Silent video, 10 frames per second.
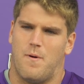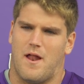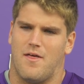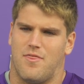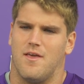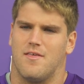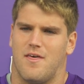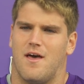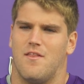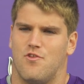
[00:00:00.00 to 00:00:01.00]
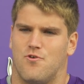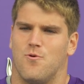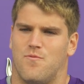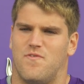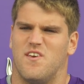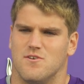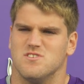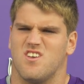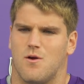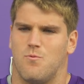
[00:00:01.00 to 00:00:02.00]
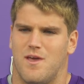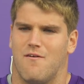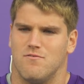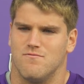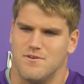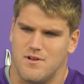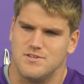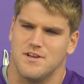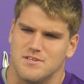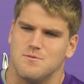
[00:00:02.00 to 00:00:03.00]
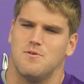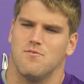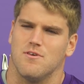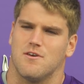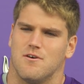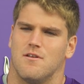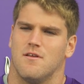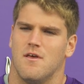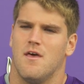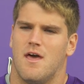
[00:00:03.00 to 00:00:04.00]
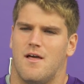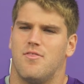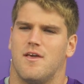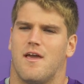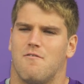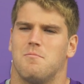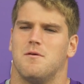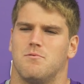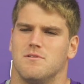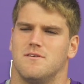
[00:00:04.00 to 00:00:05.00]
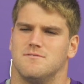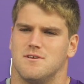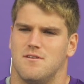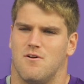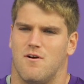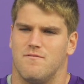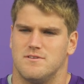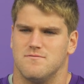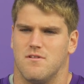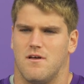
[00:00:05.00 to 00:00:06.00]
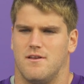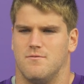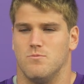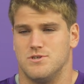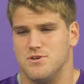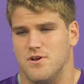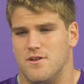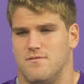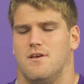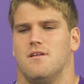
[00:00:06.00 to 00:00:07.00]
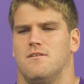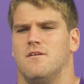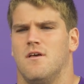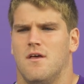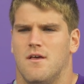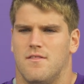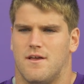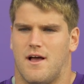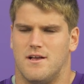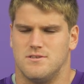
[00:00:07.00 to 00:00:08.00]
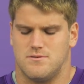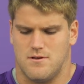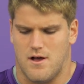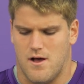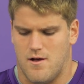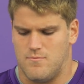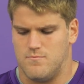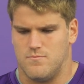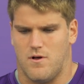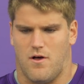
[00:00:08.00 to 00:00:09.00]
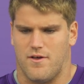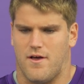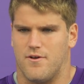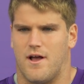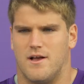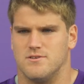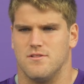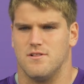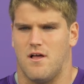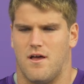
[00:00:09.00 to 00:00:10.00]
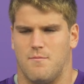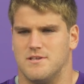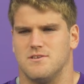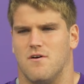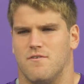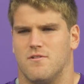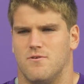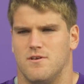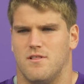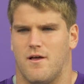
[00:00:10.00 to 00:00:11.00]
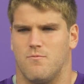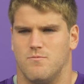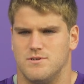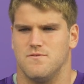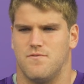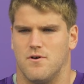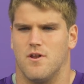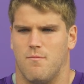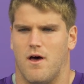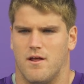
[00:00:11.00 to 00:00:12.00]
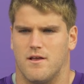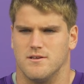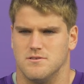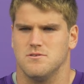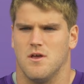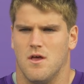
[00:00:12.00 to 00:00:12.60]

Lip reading: But I think that the group feels like we have a chance to be really good. And I think everybody believes it in our offensive line, and we should. And the guys, all the other guys on the line, myself included, like, we should feel good about it because,